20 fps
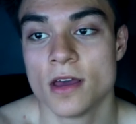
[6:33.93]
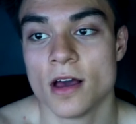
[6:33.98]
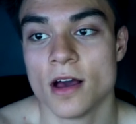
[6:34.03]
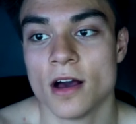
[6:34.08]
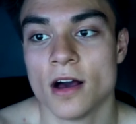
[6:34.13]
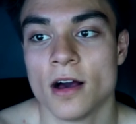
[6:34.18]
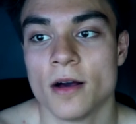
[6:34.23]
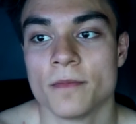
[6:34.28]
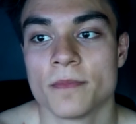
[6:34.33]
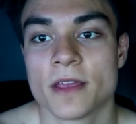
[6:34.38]

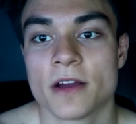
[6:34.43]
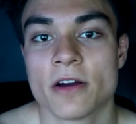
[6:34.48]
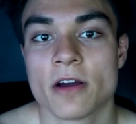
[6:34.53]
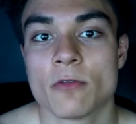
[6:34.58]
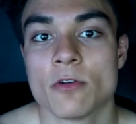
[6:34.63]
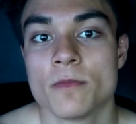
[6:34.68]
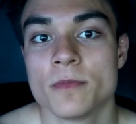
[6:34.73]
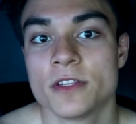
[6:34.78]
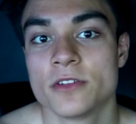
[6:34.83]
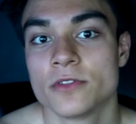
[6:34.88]
Um, now, I
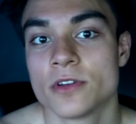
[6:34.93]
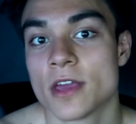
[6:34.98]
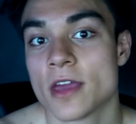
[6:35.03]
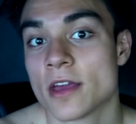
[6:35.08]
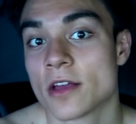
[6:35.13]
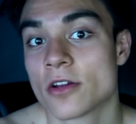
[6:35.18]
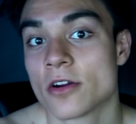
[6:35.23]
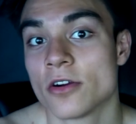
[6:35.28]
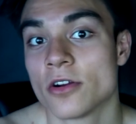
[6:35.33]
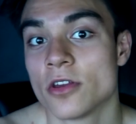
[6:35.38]
won't be doing
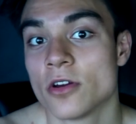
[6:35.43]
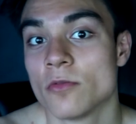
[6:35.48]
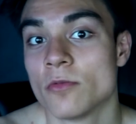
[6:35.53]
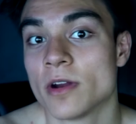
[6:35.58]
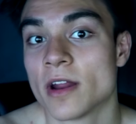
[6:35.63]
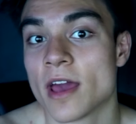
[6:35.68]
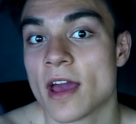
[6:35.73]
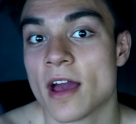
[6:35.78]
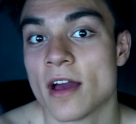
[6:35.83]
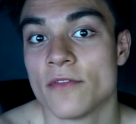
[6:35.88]
HIIT cardio
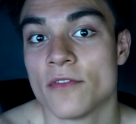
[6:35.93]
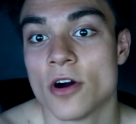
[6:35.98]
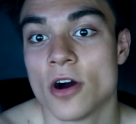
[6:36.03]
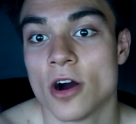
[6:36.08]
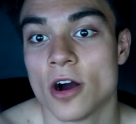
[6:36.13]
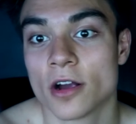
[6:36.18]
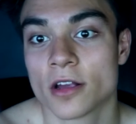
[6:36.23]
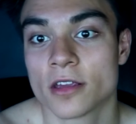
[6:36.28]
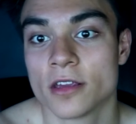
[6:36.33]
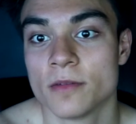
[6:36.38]
when I have
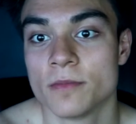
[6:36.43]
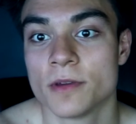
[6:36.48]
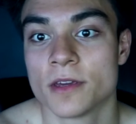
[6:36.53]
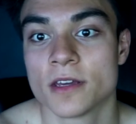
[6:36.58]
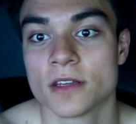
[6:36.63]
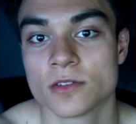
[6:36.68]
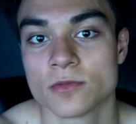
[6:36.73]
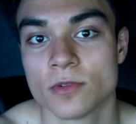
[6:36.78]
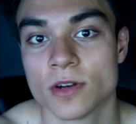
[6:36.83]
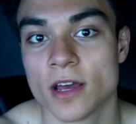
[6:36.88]
hockey,
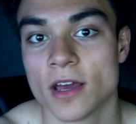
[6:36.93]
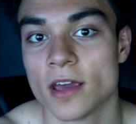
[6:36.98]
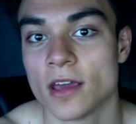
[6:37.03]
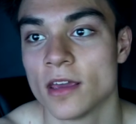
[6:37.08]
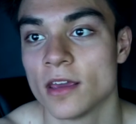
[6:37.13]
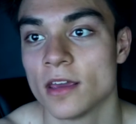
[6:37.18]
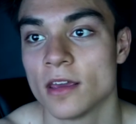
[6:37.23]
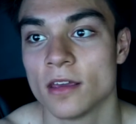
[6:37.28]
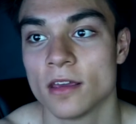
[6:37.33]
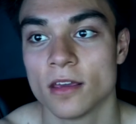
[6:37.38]
because when I